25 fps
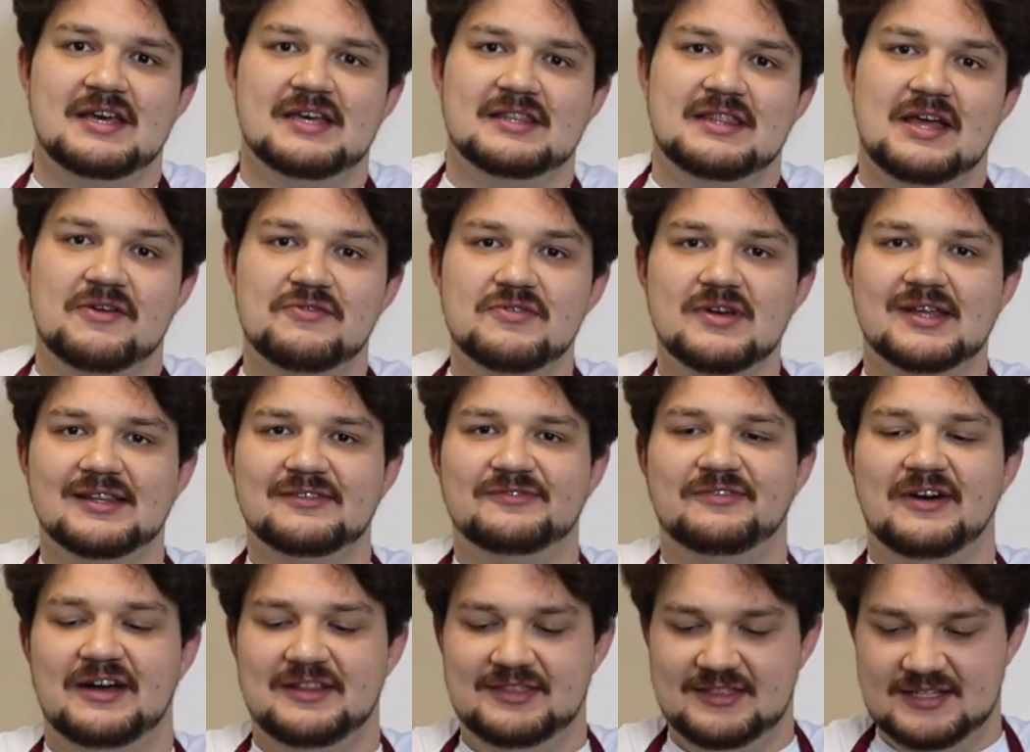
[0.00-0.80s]
Now you can
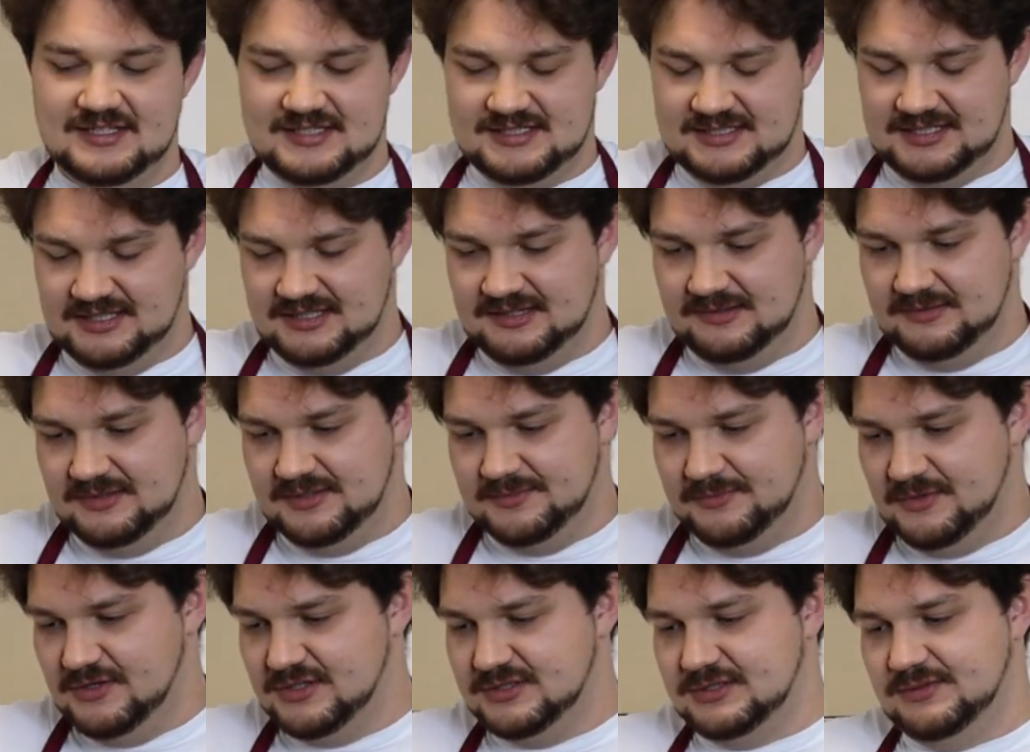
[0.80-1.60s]
find this in
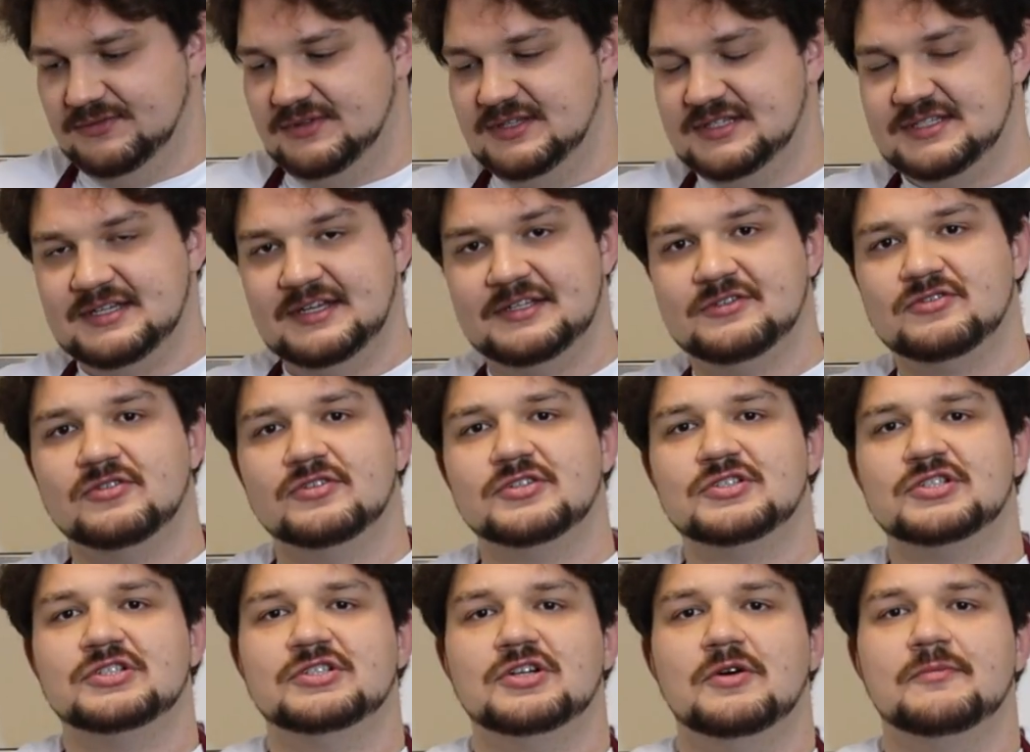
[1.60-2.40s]
most of the central
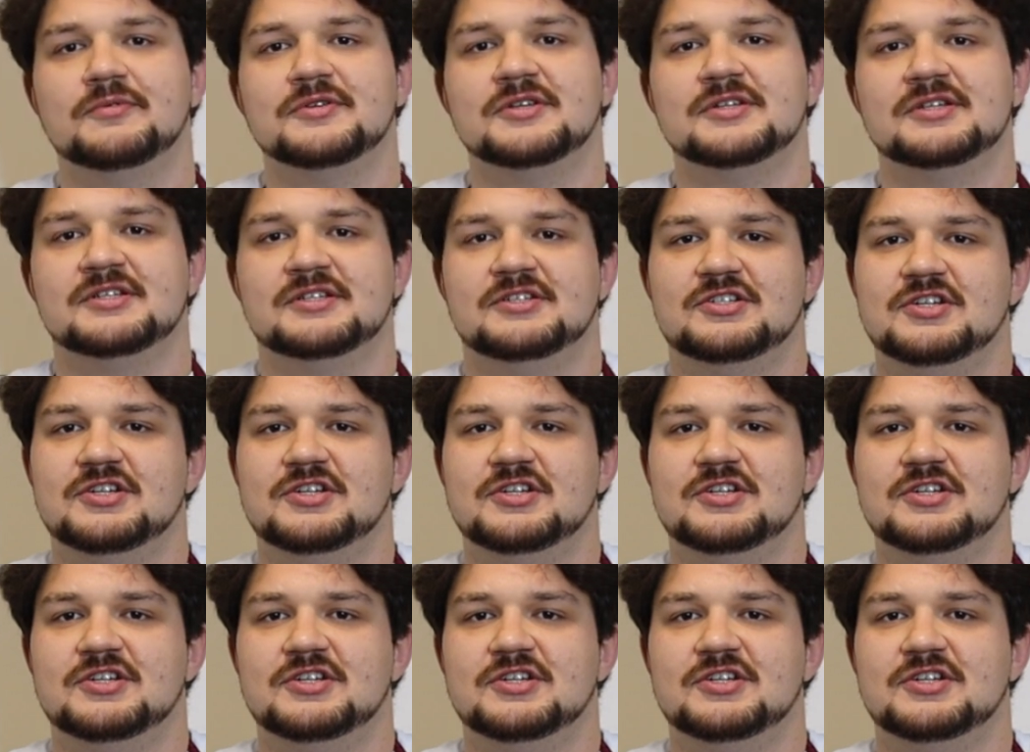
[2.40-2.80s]
shops.